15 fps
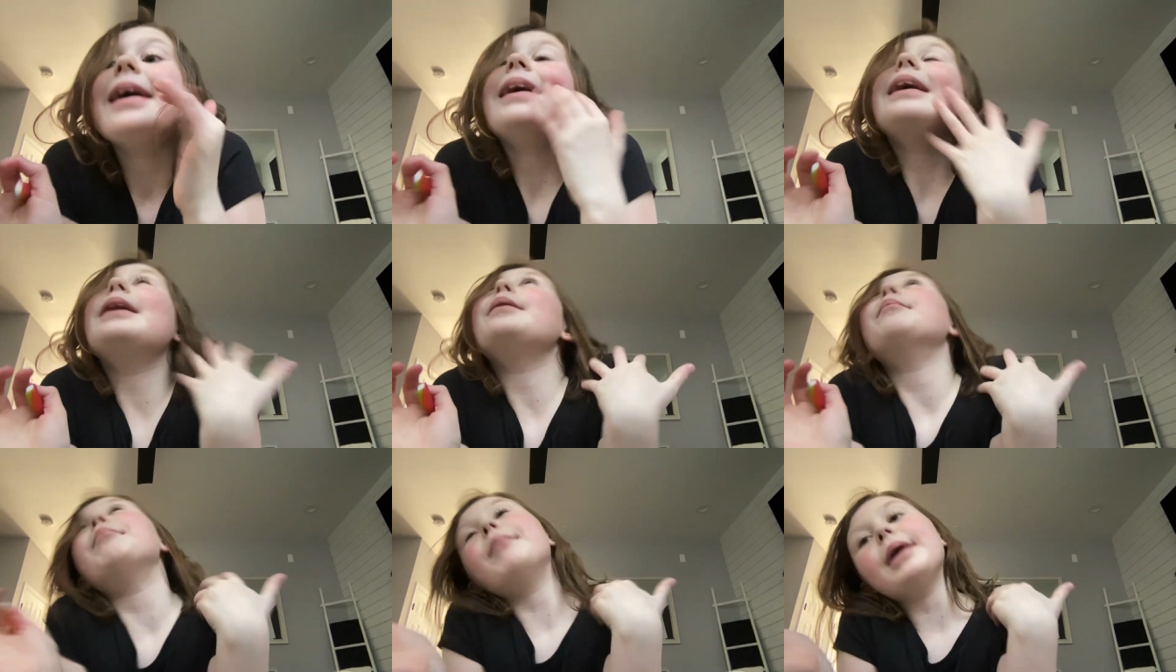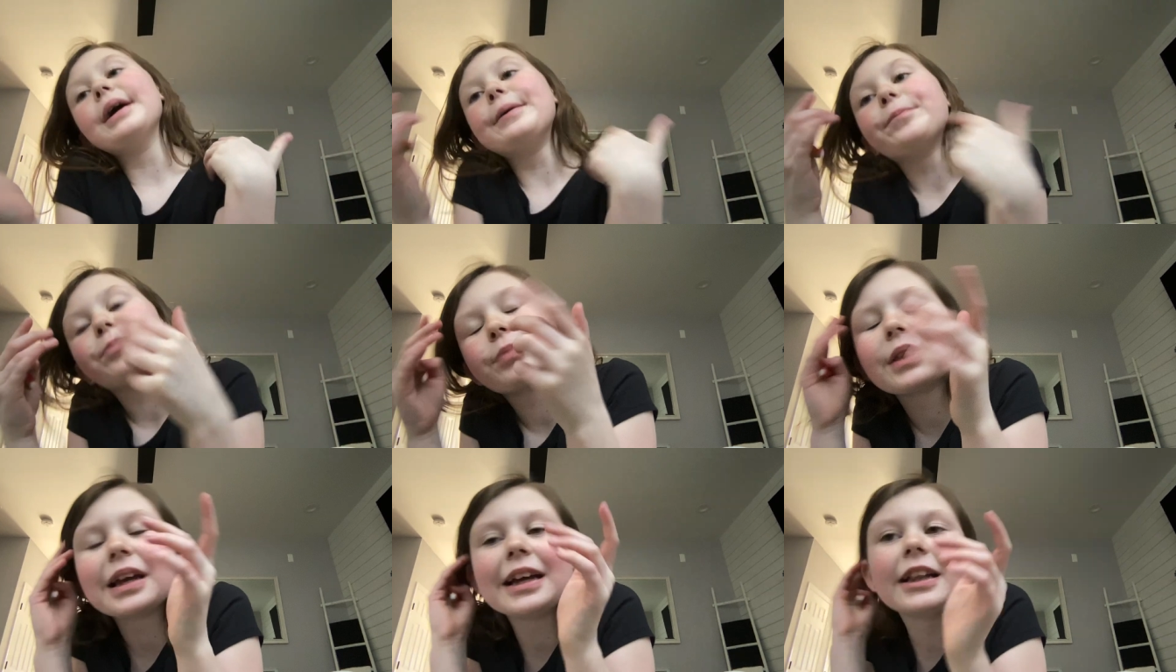It might.
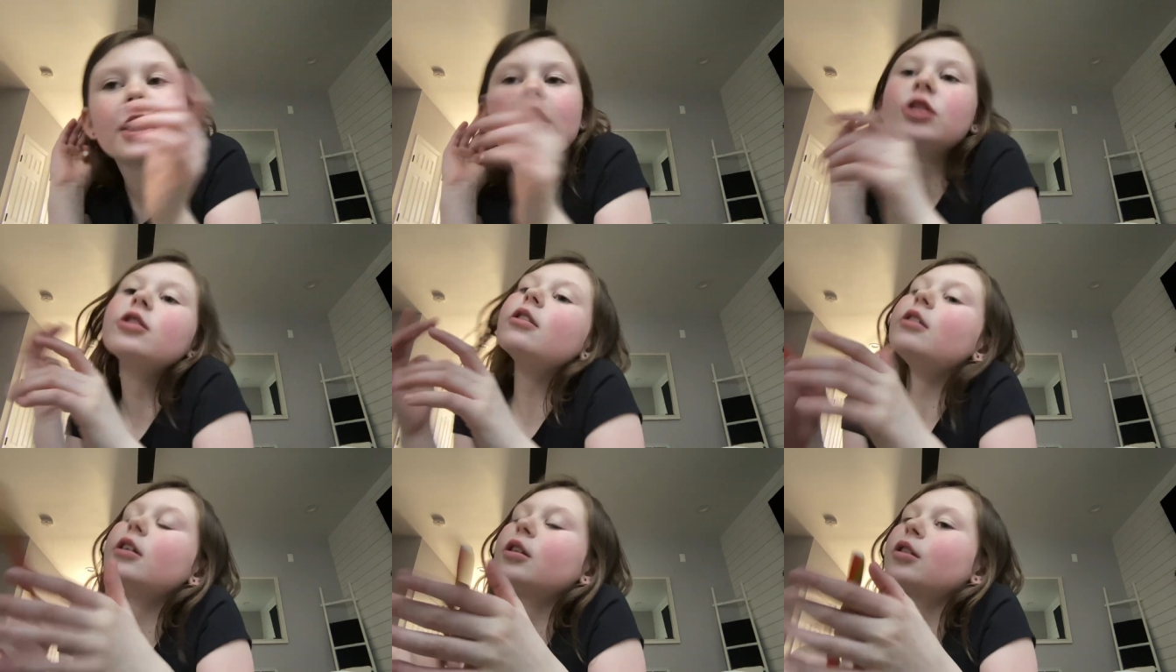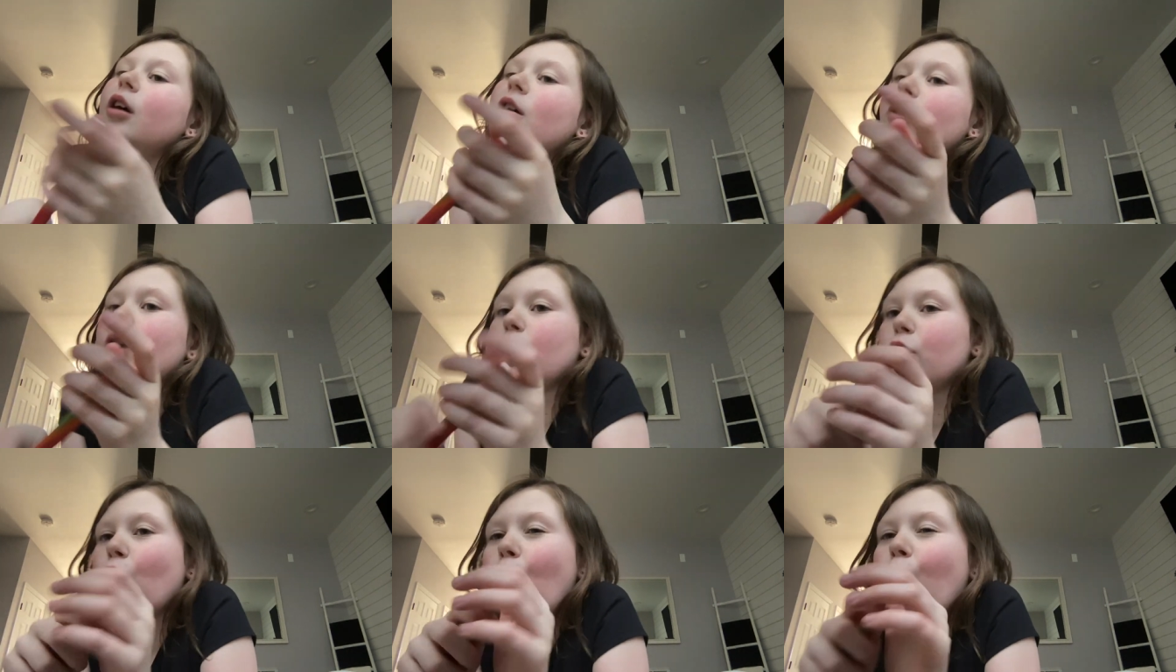It doesn't. It's not
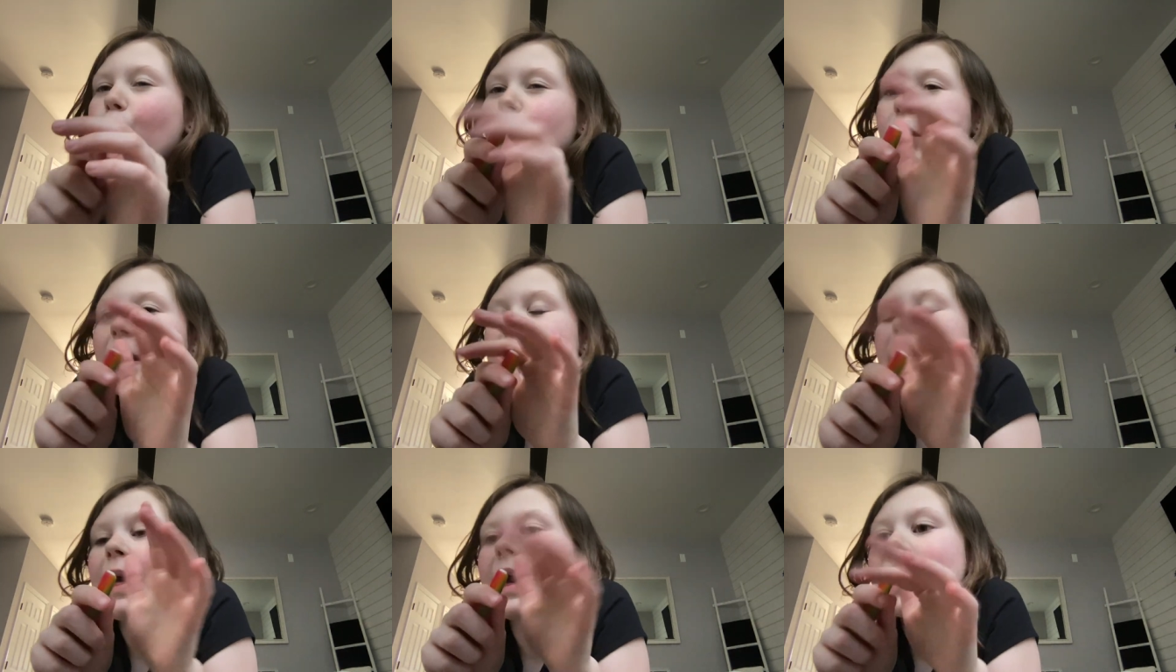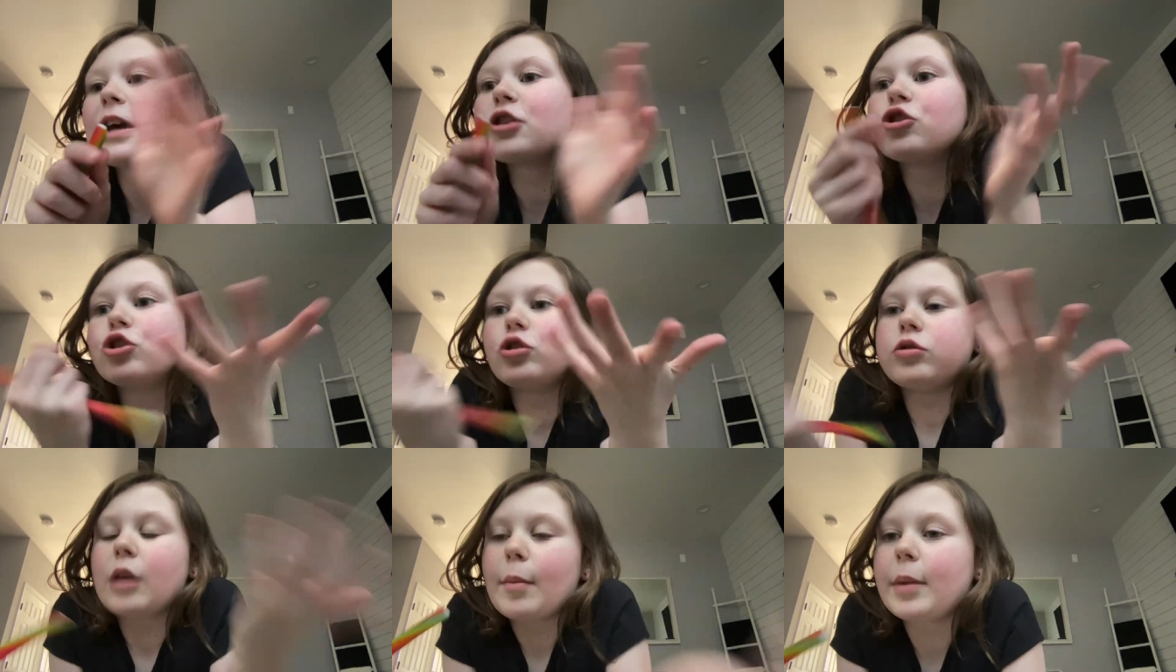like cold or anything. It's
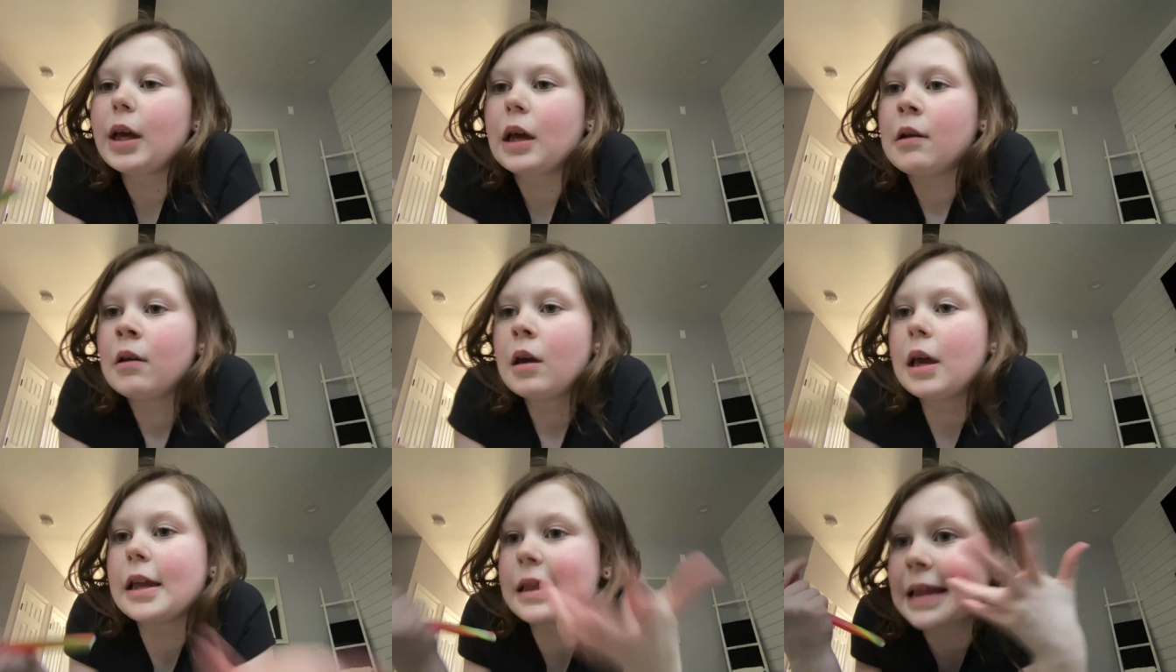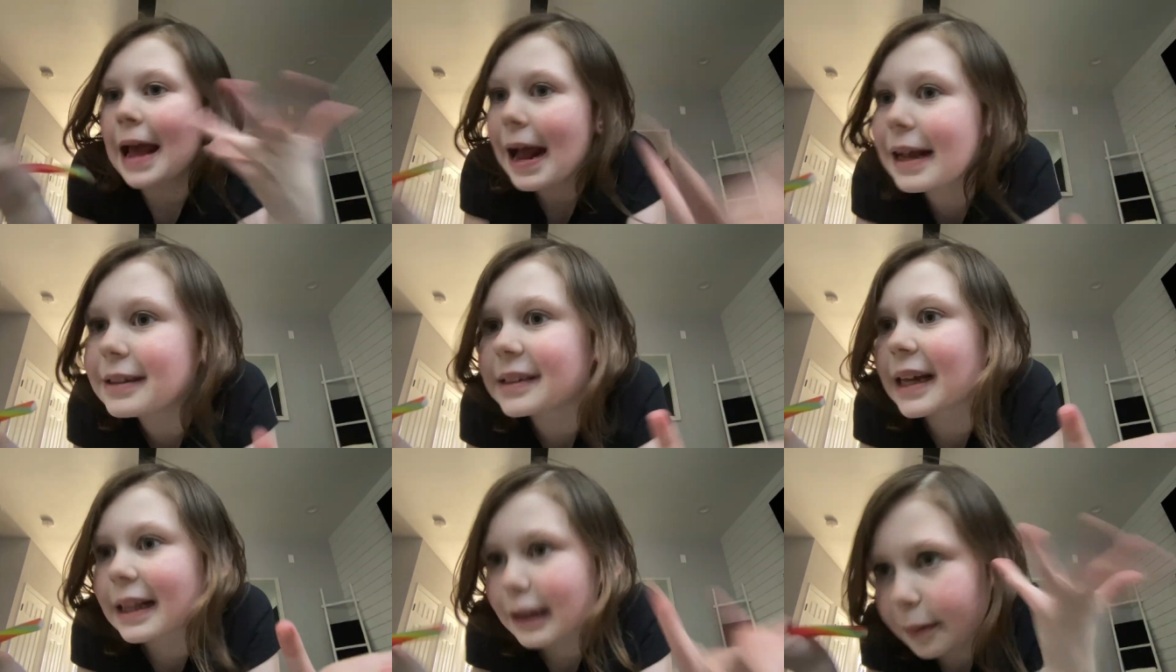just lemonade. It
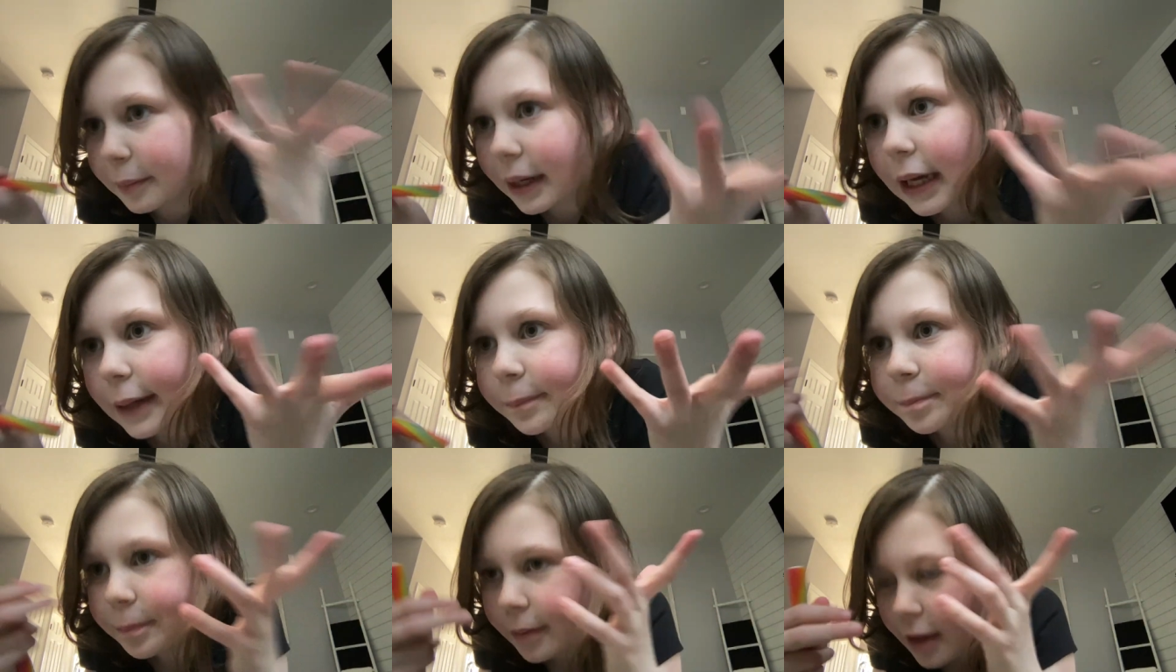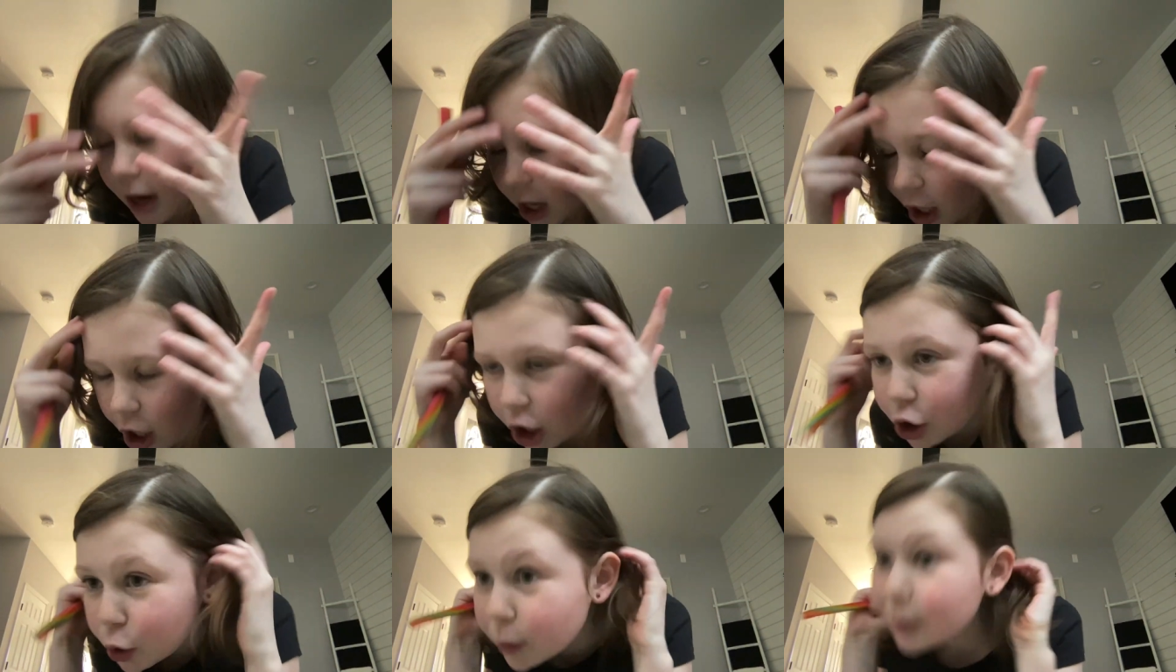tastes like lemonade.
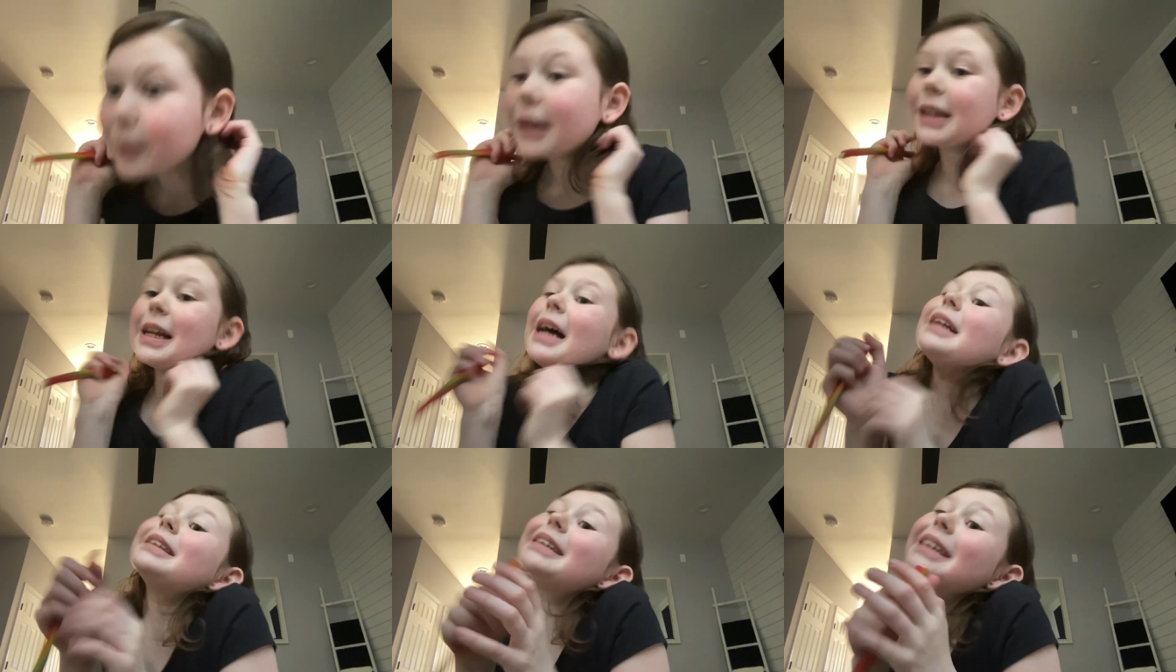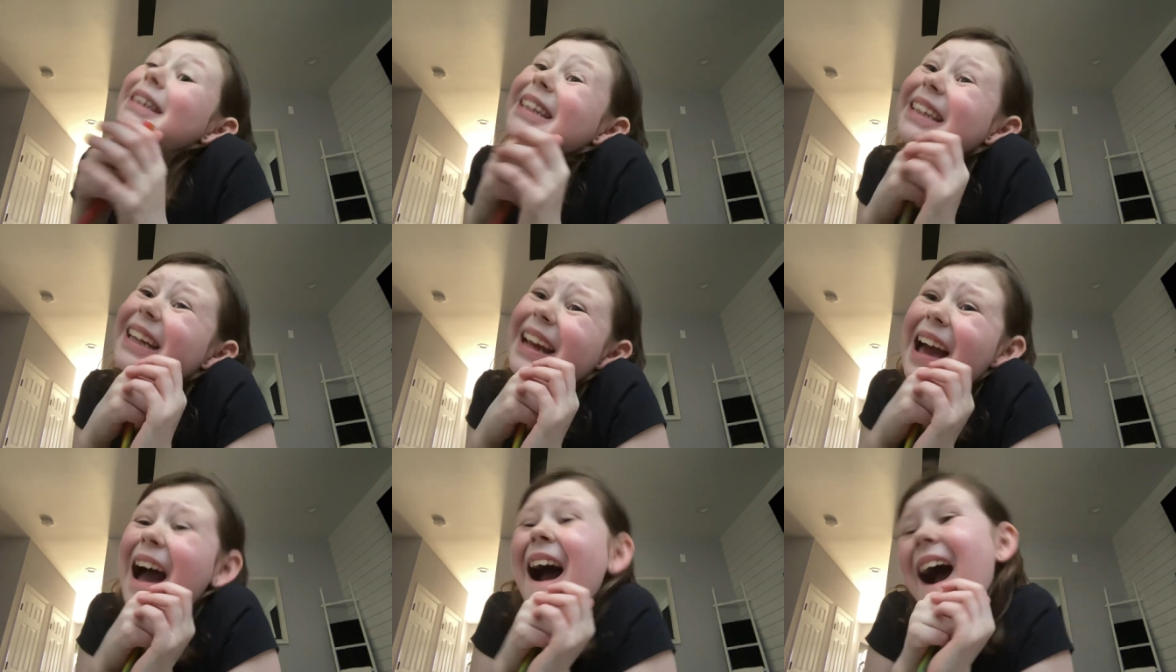So I'm gonna be testing it
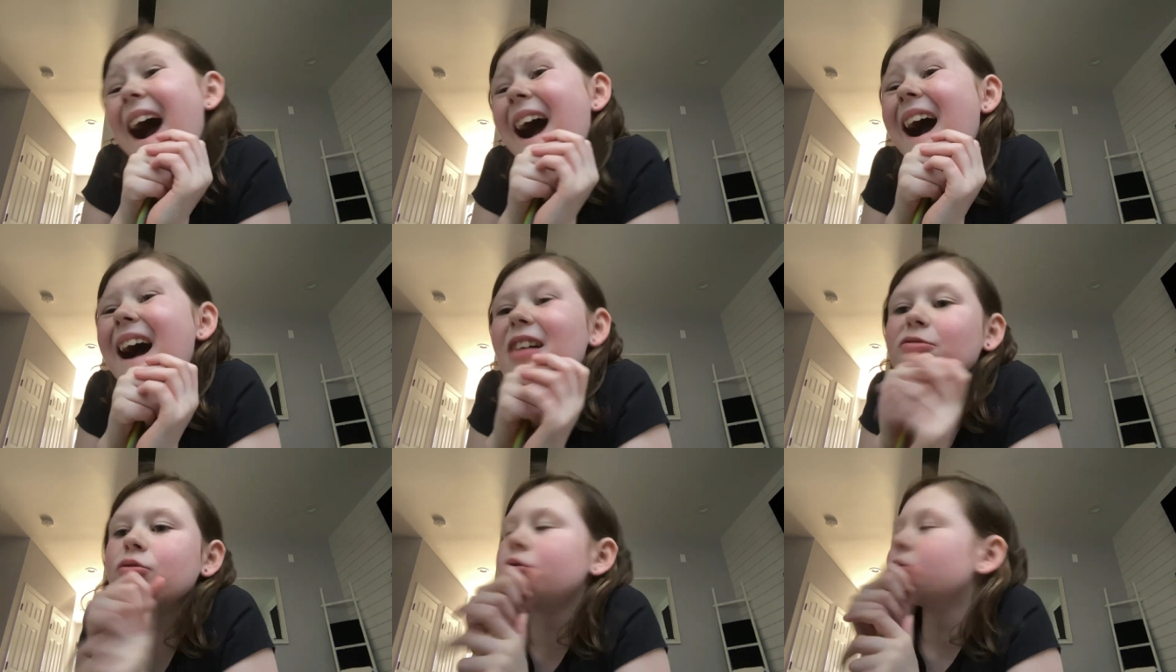out.